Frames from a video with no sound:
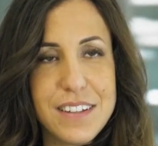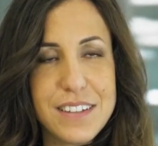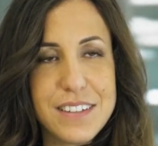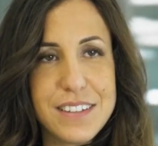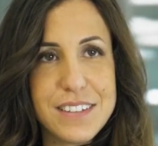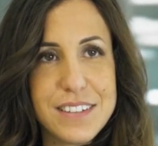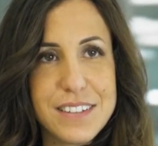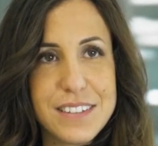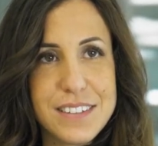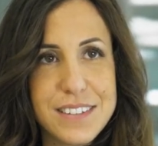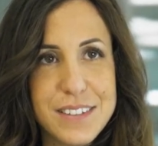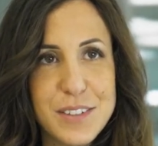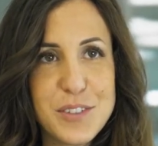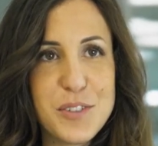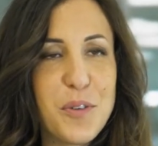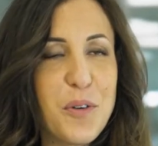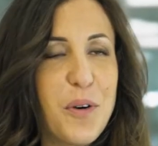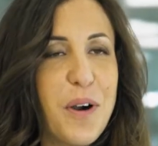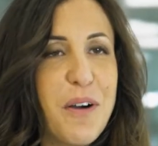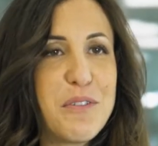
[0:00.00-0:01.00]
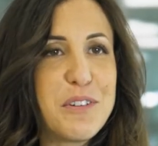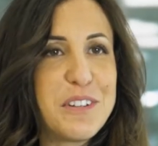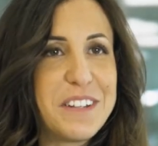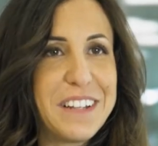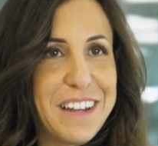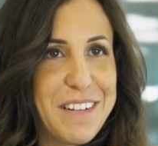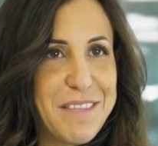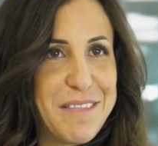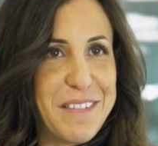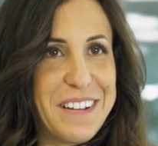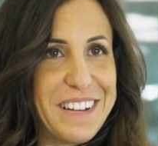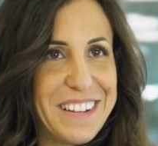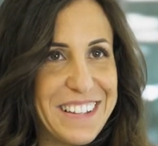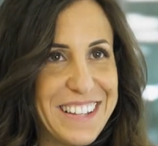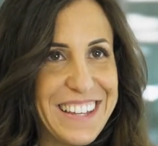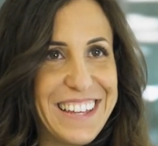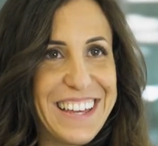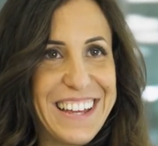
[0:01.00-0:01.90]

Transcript: Like this. so I wouldn't have, uh, a,